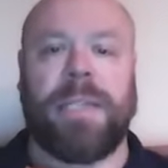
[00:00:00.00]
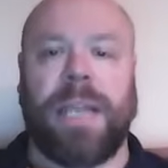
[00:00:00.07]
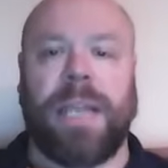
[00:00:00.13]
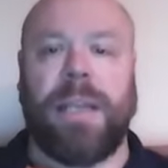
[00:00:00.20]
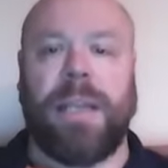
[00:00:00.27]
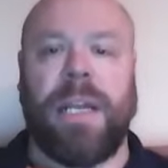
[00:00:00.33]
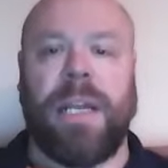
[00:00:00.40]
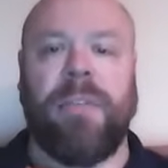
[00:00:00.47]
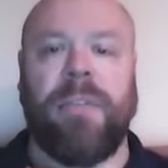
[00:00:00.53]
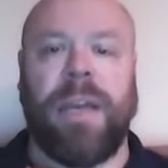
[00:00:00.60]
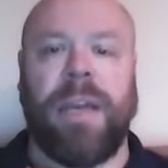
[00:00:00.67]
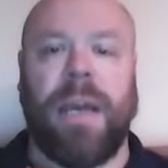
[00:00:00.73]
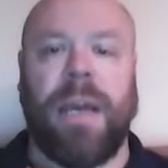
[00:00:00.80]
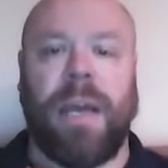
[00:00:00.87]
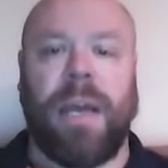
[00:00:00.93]

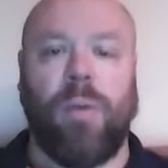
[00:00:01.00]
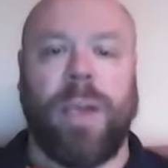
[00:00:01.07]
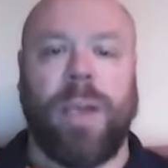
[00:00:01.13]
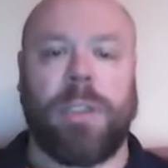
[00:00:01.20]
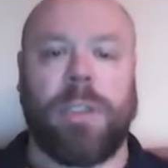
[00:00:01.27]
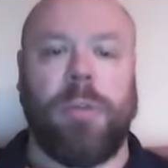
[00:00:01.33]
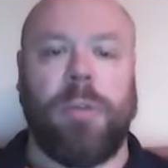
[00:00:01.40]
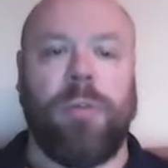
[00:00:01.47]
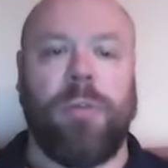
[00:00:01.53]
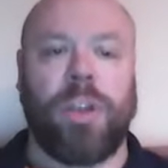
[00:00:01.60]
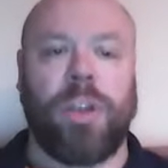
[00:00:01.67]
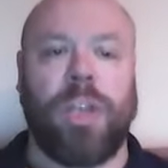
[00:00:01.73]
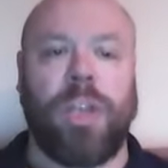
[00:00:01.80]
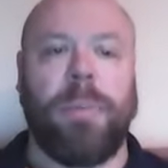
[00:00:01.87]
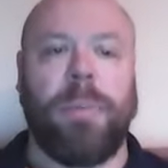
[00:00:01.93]
Scandinavia and Western Russia.